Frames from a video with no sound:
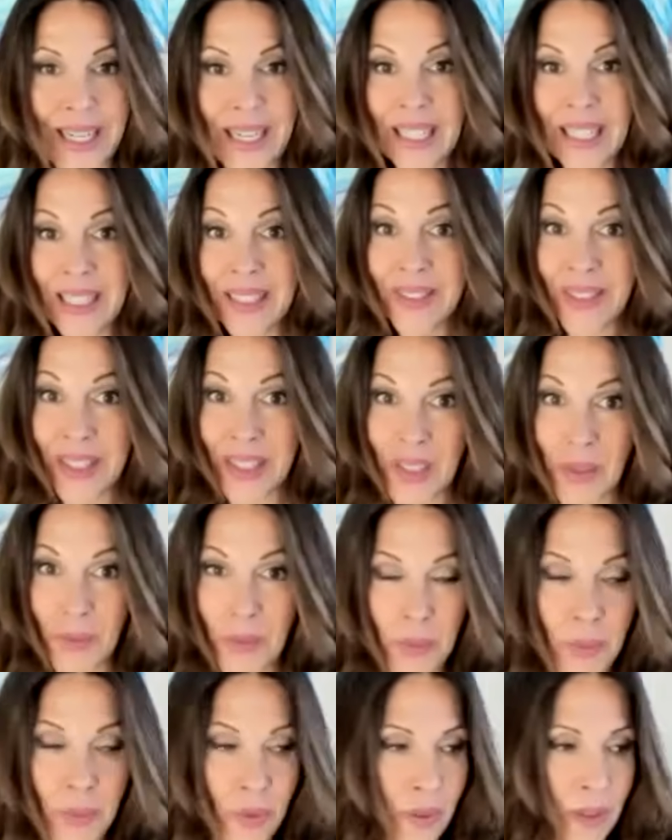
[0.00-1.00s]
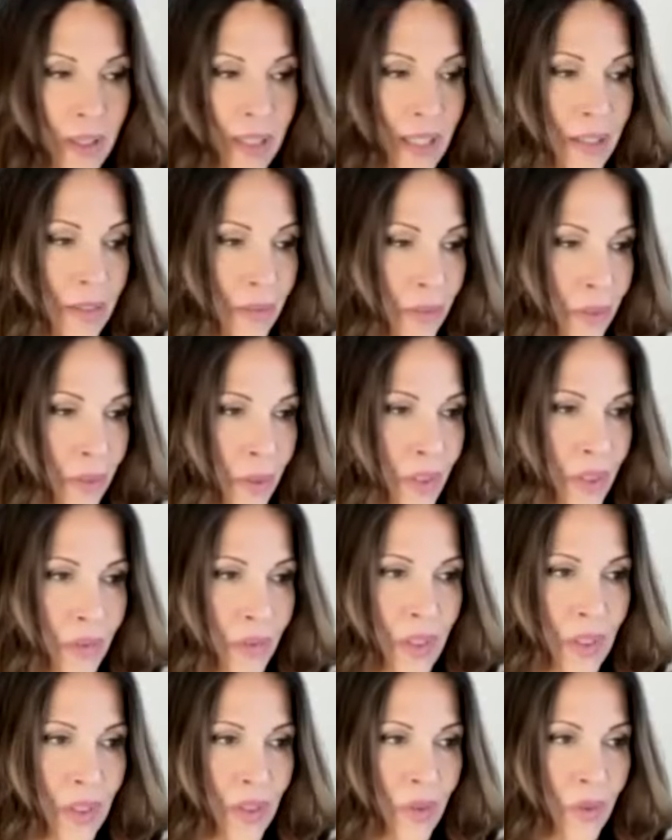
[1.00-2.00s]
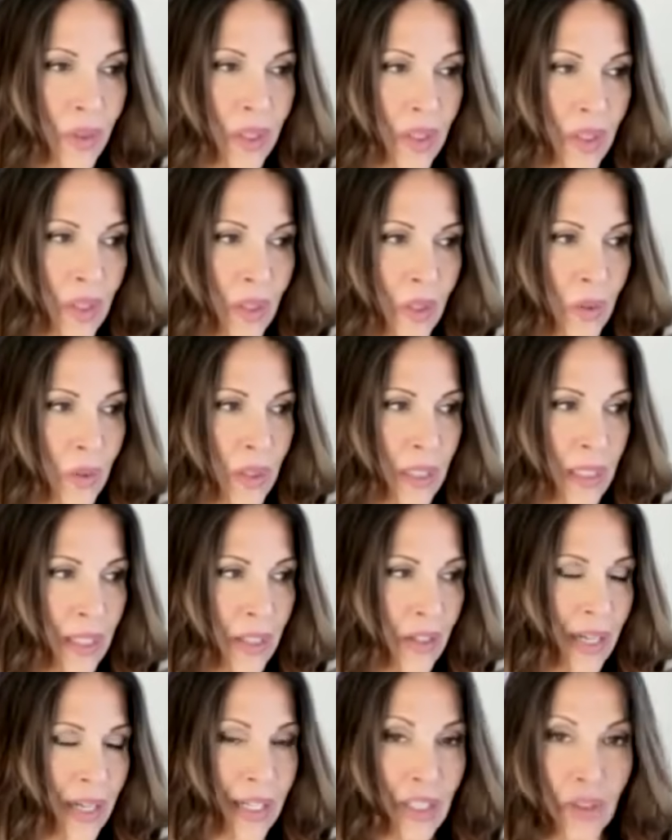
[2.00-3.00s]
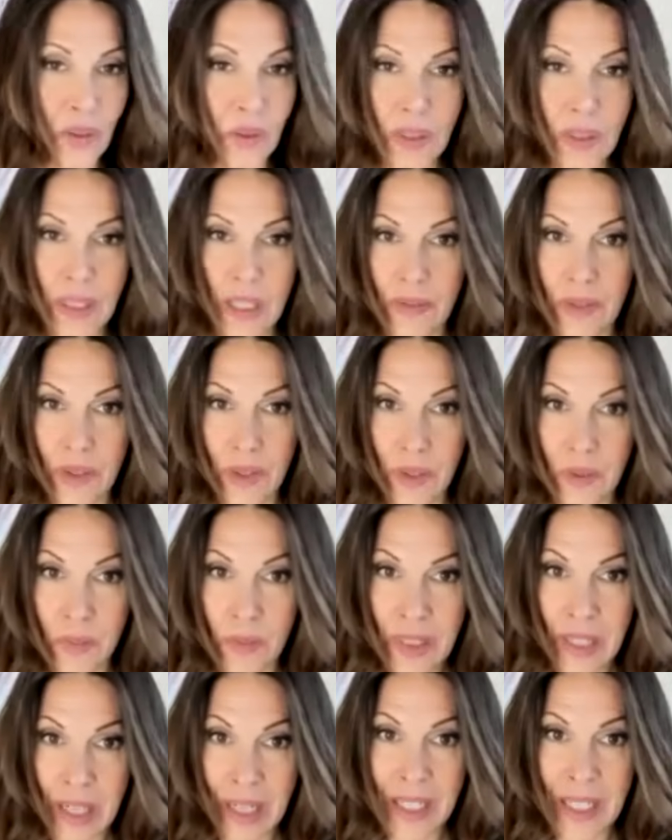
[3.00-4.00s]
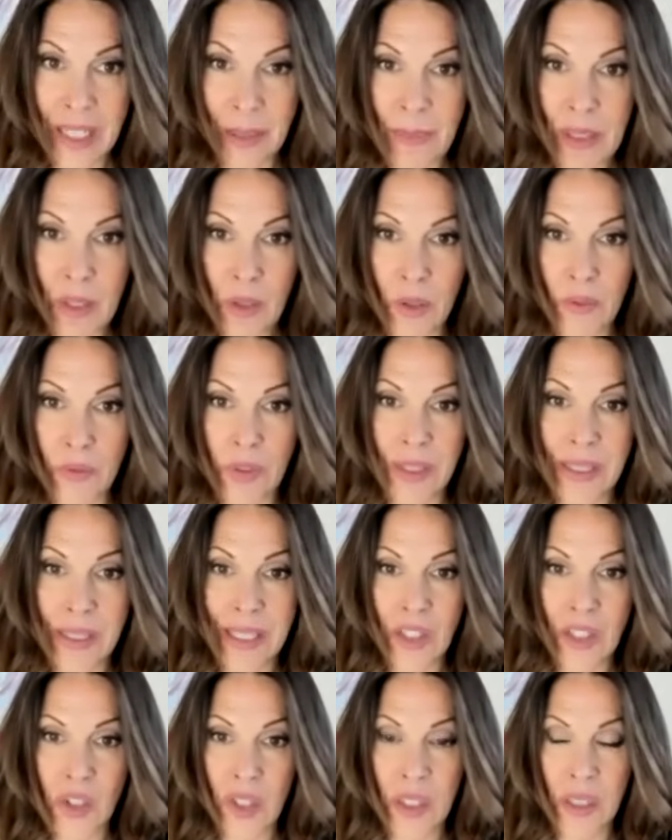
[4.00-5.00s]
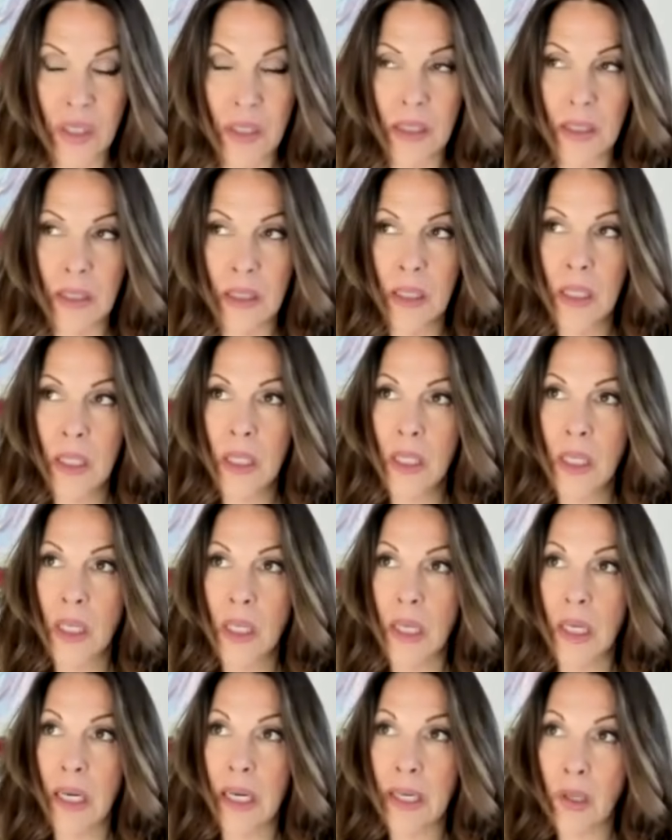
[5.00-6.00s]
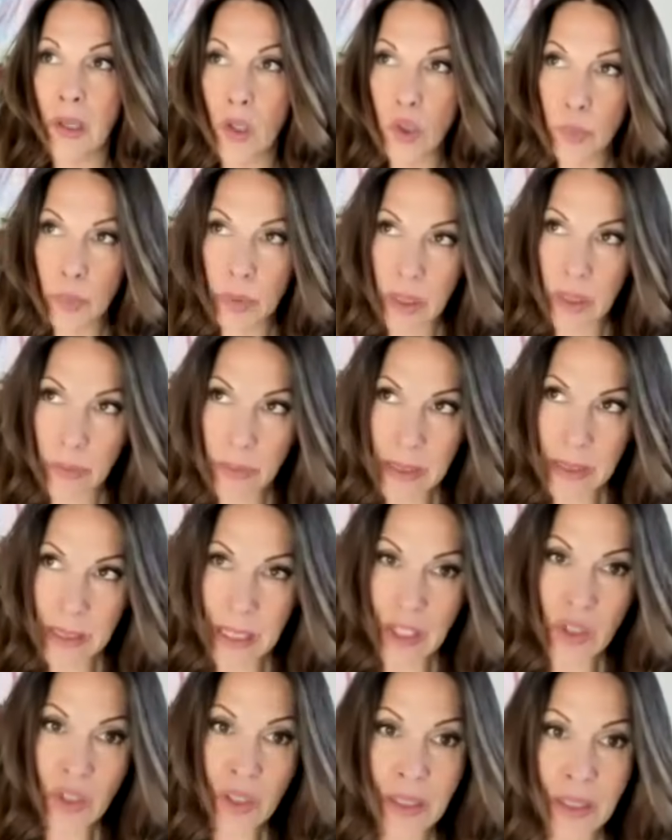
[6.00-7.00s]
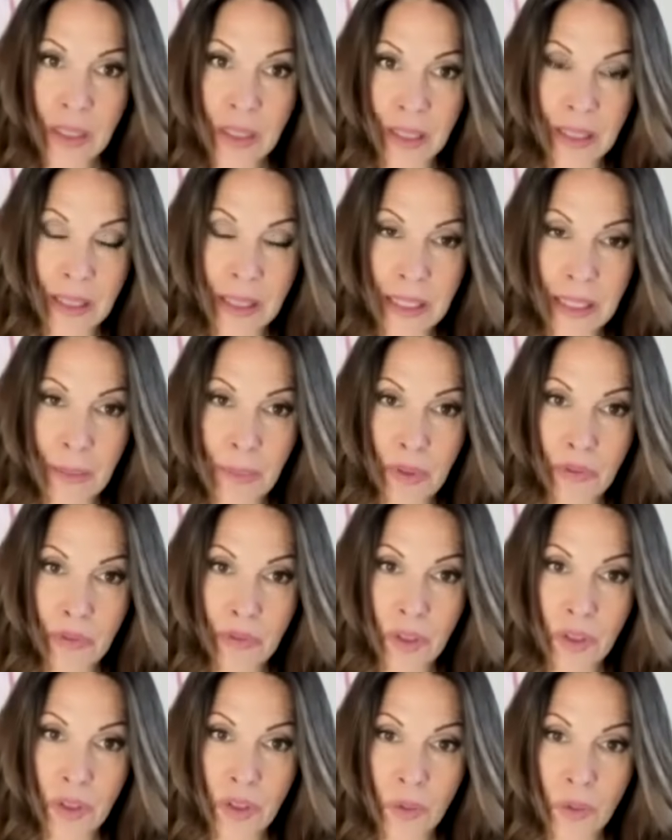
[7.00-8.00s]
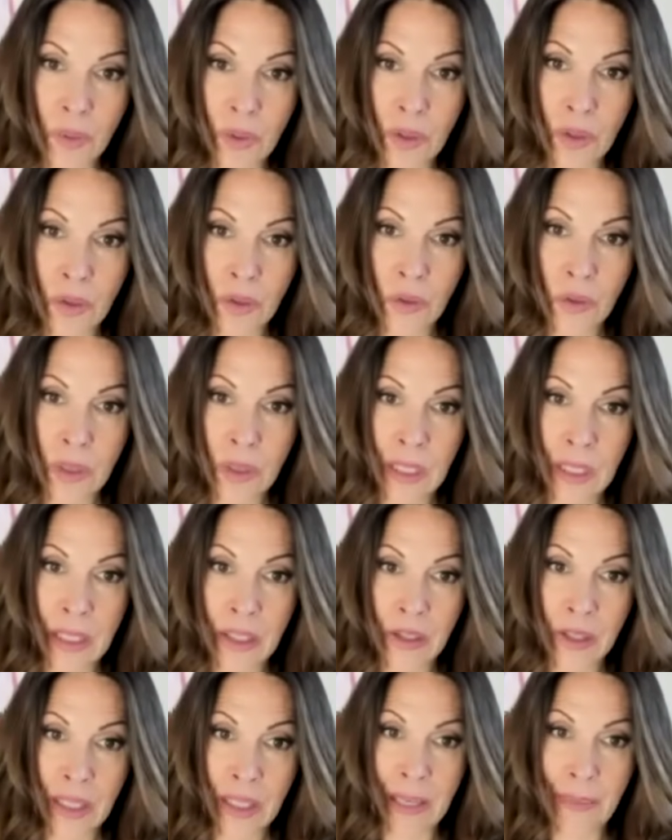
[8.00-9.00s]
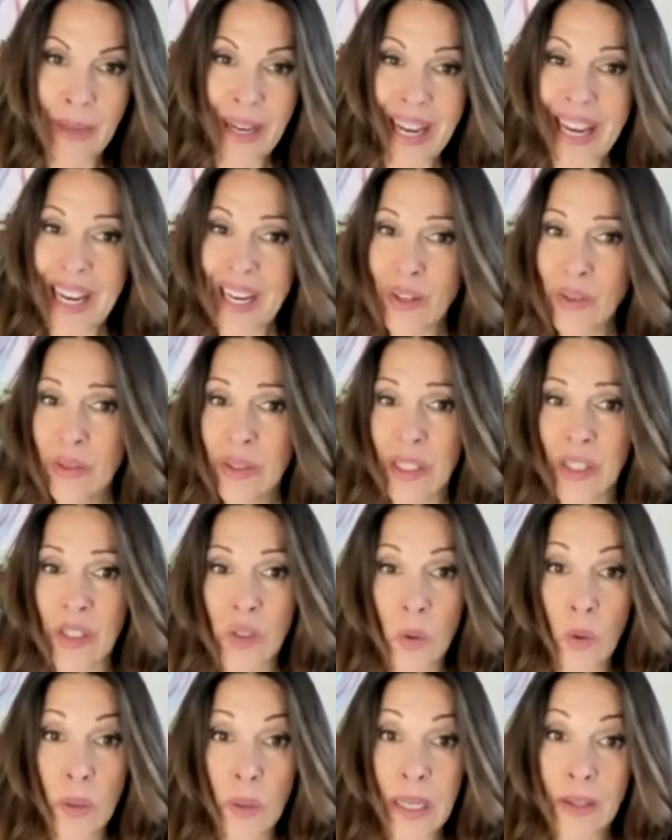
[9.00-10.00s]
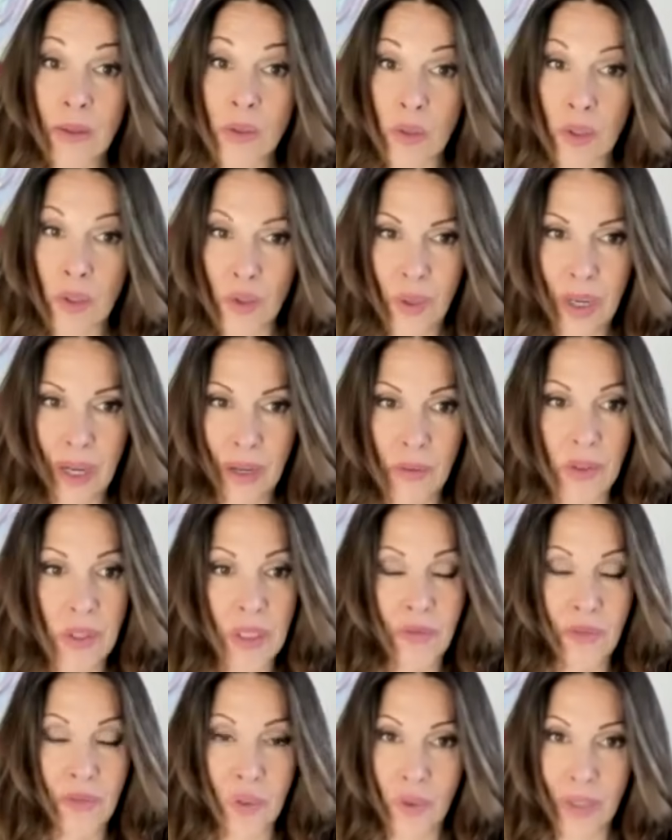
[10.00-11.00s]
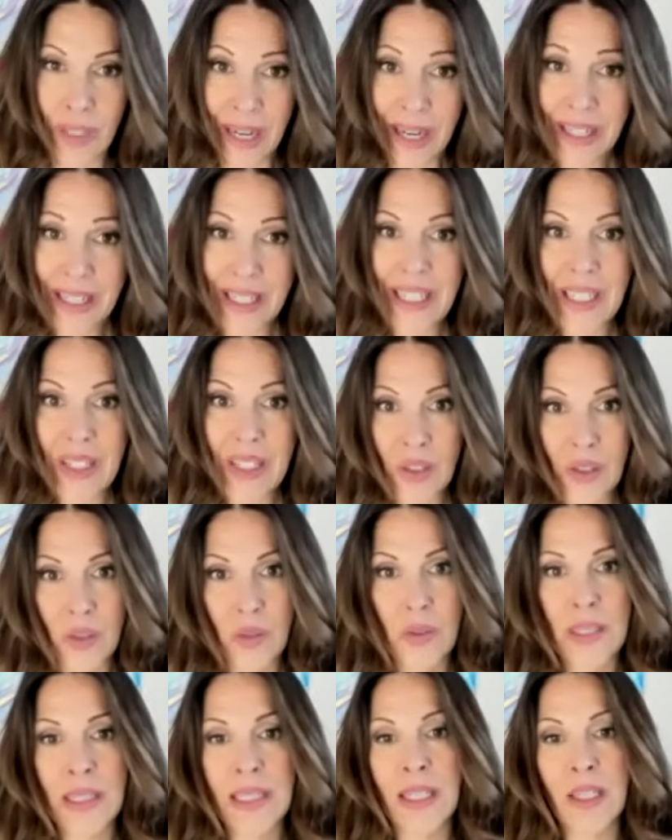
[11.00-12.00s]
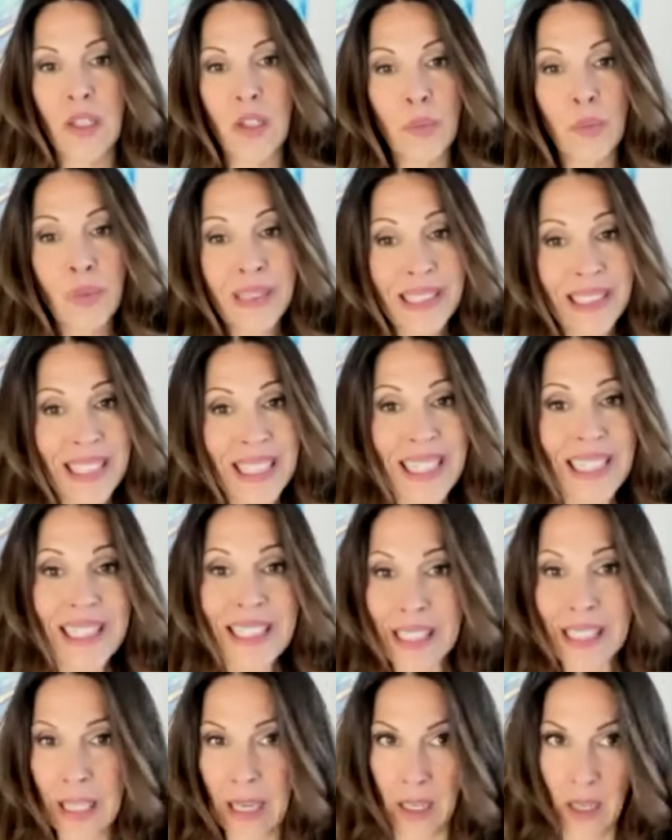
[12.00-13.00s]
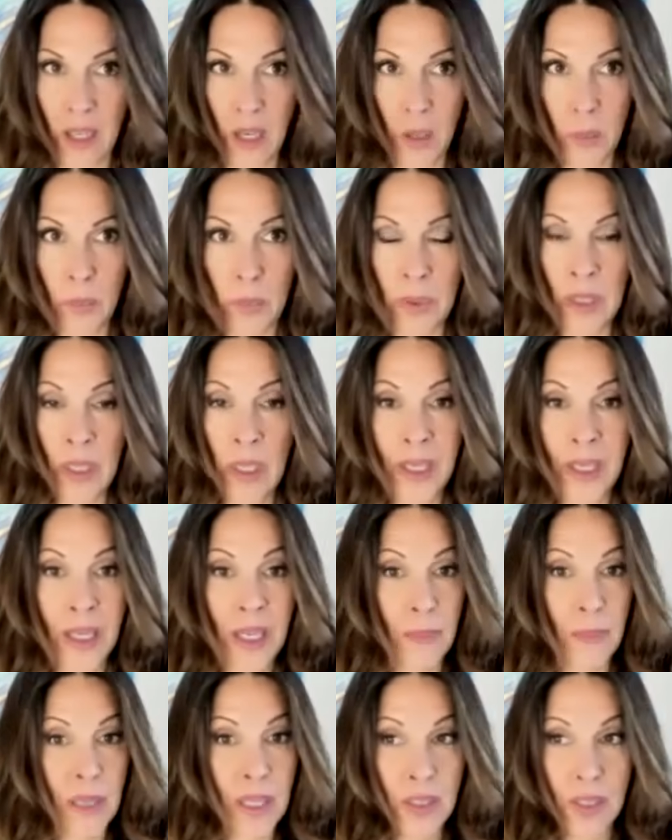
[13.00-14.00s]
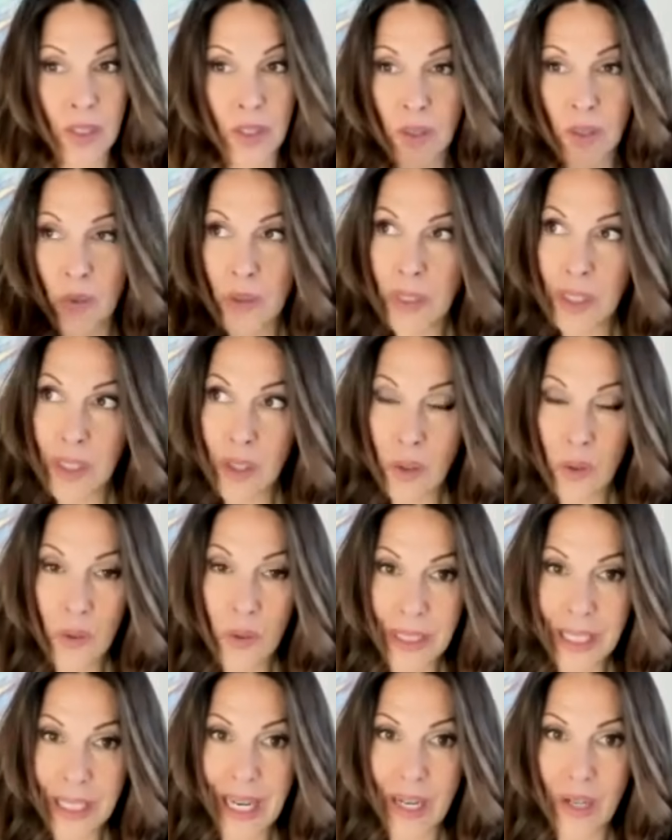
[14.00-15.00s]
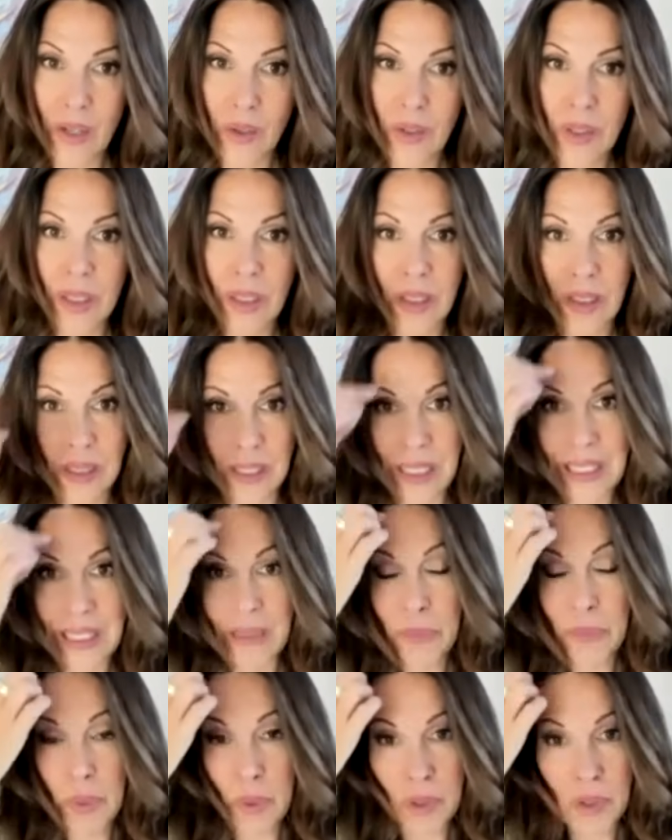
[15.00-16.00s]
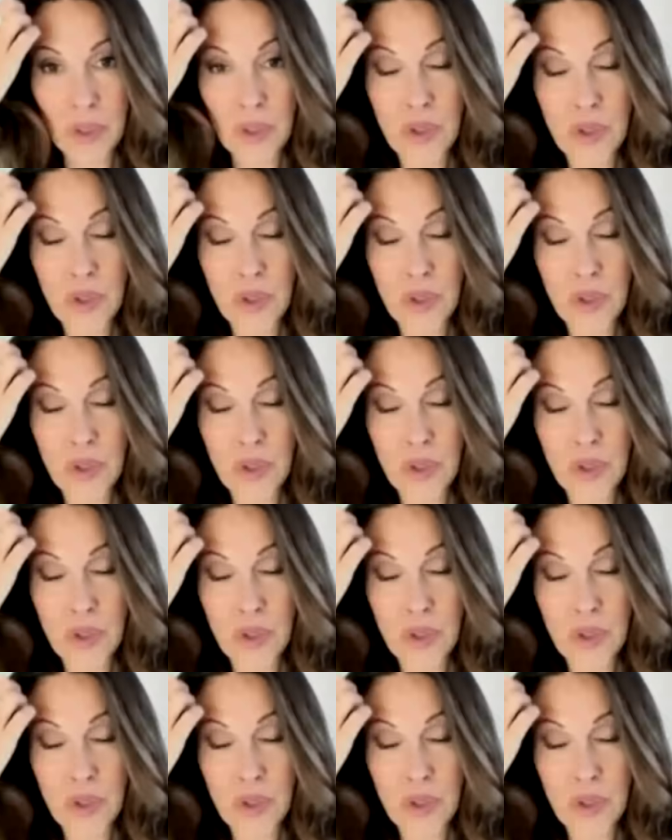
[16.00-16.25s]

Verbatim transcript: Oh, that's one more thing. For those of you that don't get the newsletter, I know a lot of you are knocking on my door for sessions. I opened up sessions on December 1st when the newsletter came out. They sold out in 2 hours. If you're not getting the newsletter, please sign up, because as soon as it goes out, they get booked